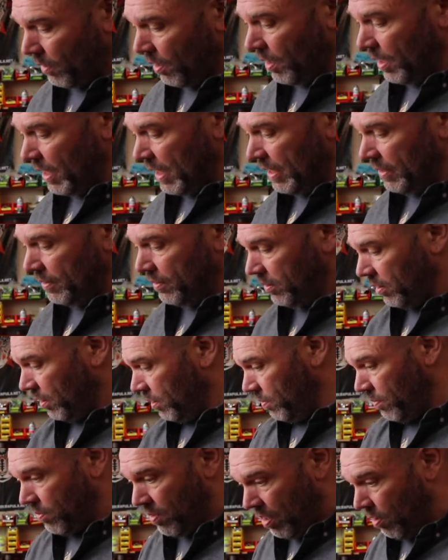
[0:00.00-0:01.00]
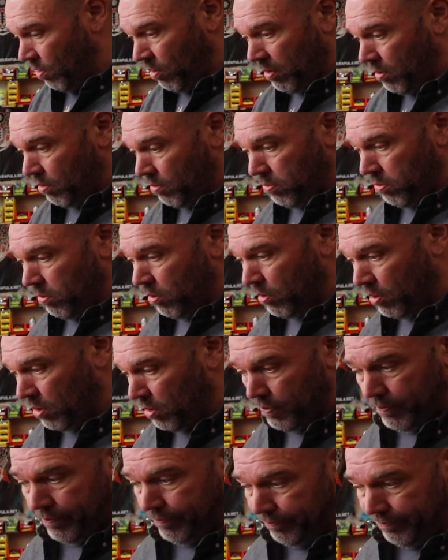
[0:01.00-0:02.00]
It's they all look
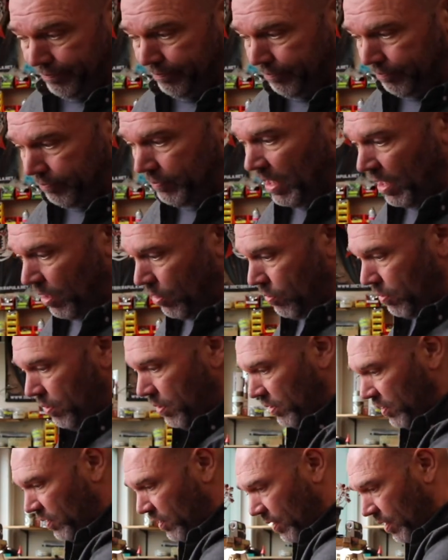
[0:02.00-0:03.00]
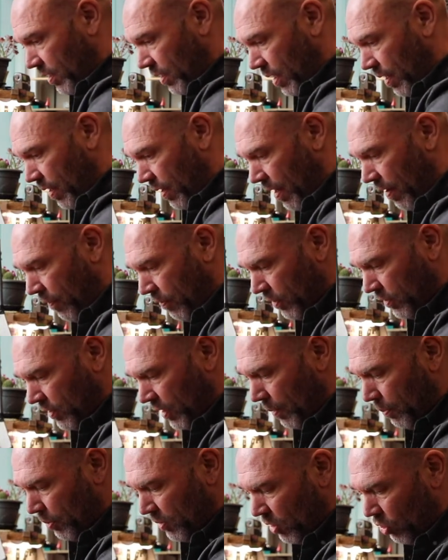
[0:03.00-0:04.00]
now have the
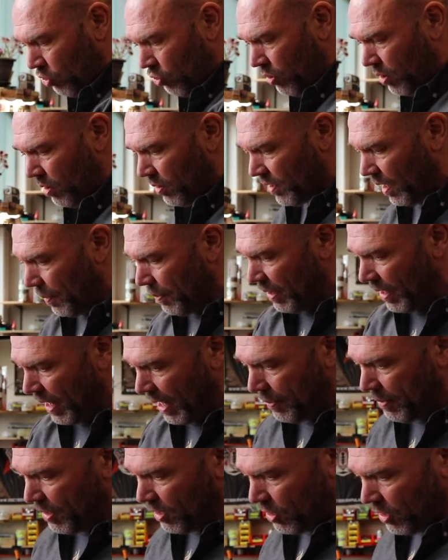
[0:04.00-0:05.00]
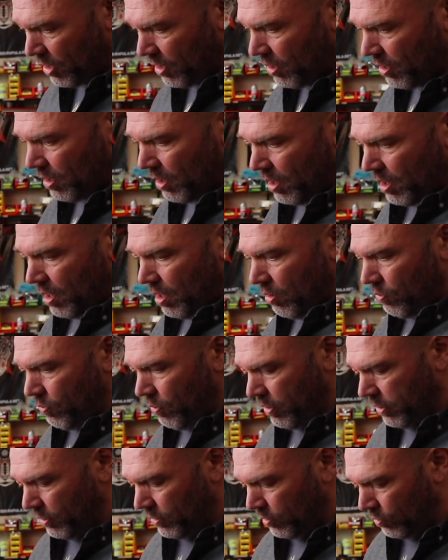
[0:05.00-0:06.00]
same position, same alignment here
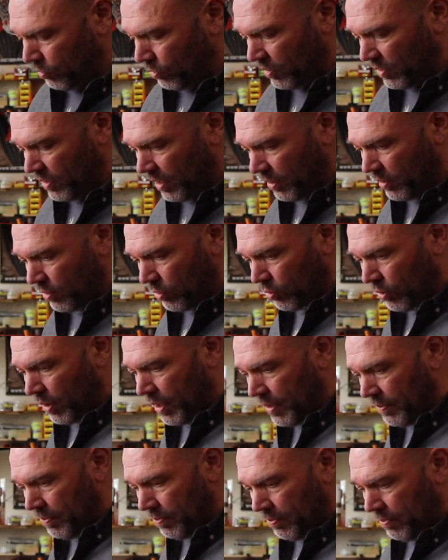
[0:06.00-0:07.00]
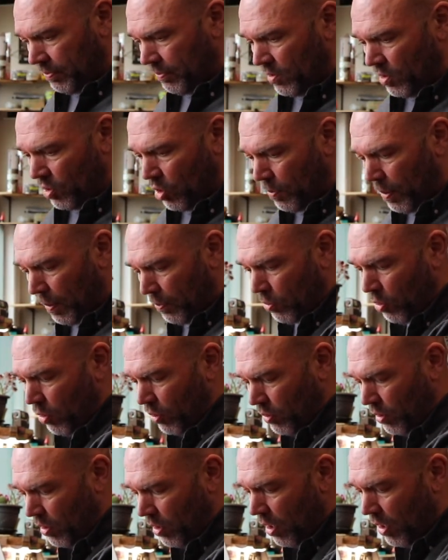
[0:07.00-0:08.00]
with the silk screen tube amp
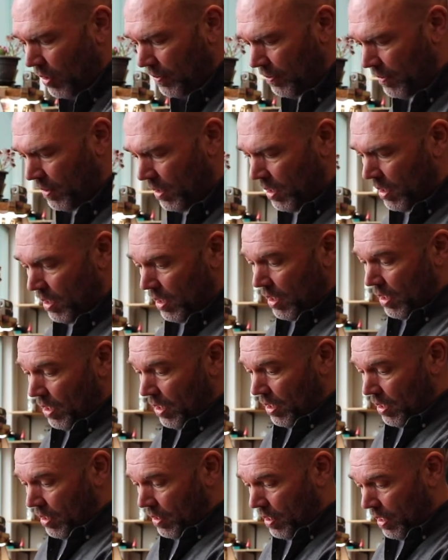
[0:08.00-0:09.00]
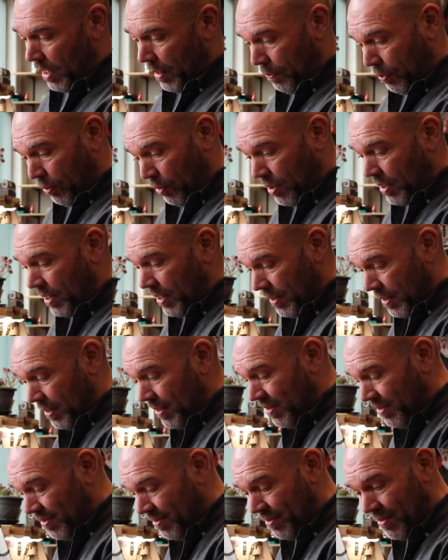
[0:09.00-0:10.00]
doctor on. Then I put
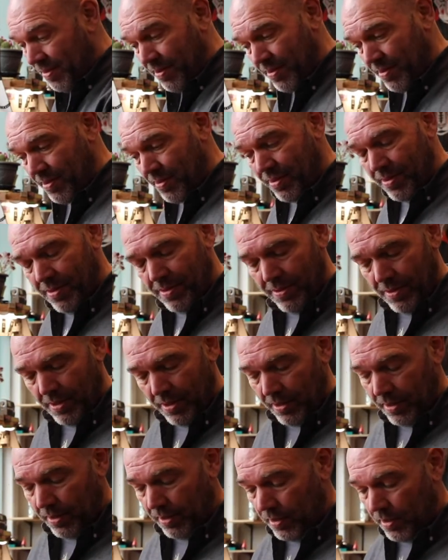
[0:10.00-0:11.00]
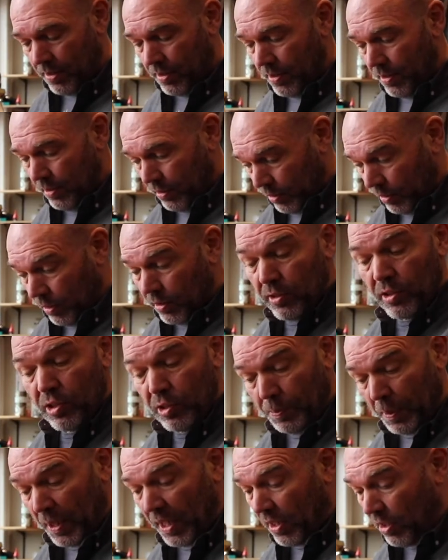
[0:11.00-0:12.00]
in the
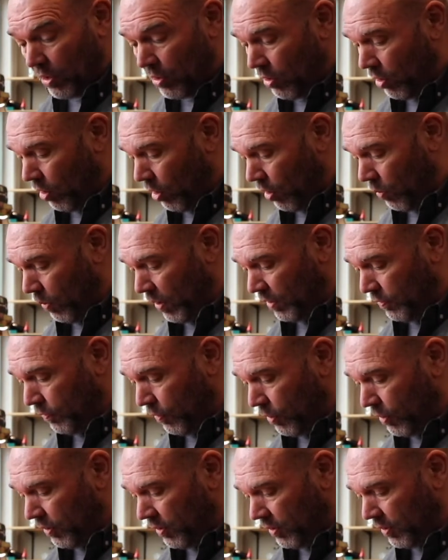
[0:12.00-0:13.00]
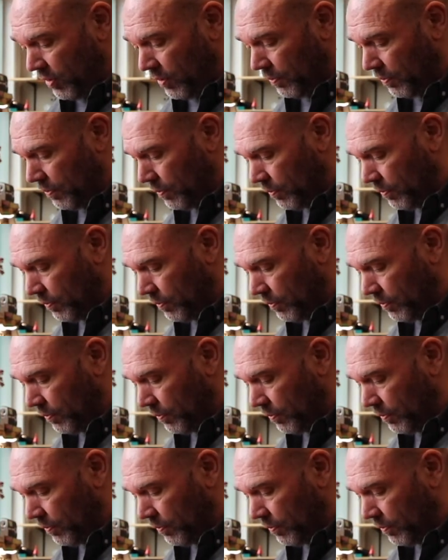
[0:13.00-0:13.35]
speaker always first,